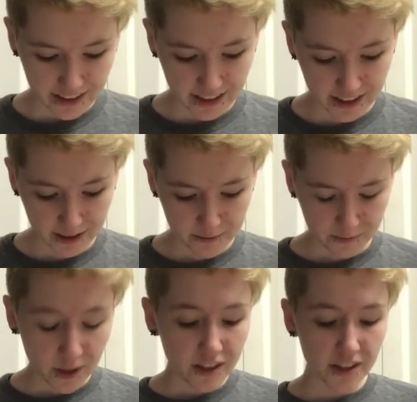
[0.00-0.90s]

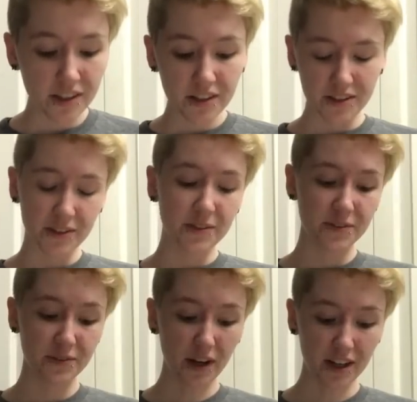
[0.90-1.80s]

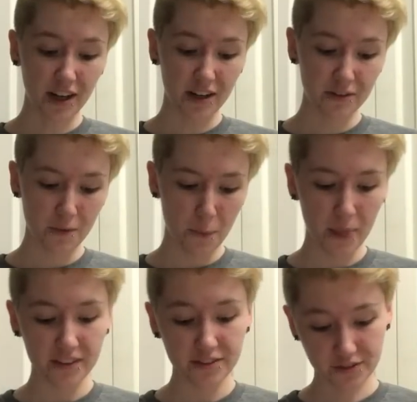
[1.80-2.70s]
Fuck off,
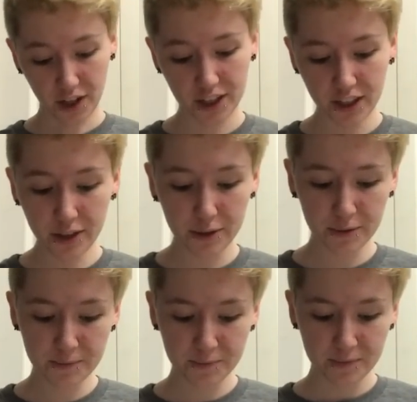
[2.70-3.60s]
fuck
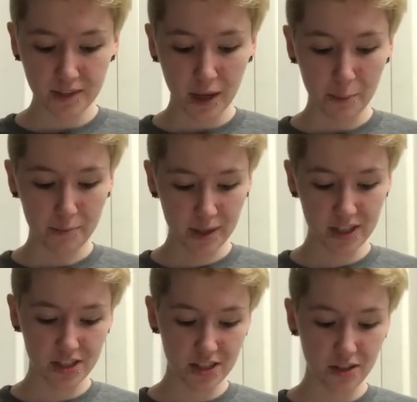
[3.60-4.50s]
you,
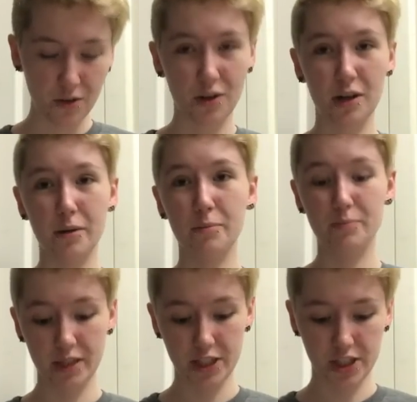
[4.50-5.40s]
bitch or
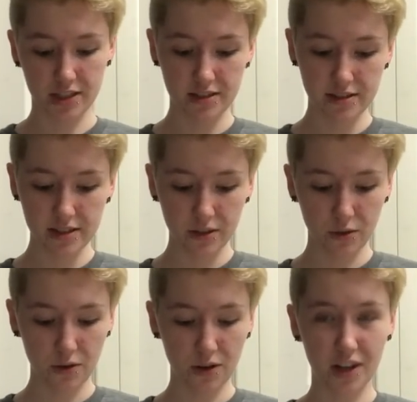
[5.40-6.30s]
bitches,
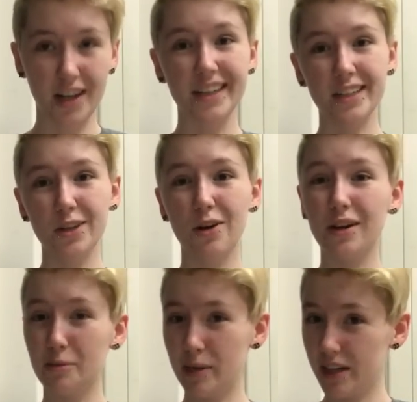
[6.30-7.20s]
or
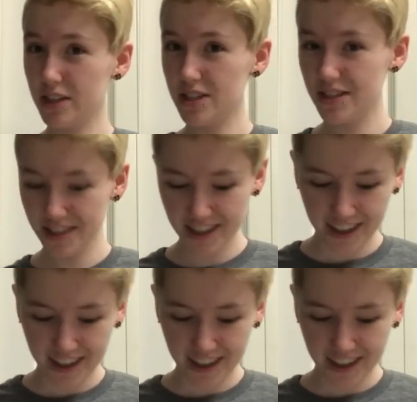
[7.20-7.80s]
you're a bitch.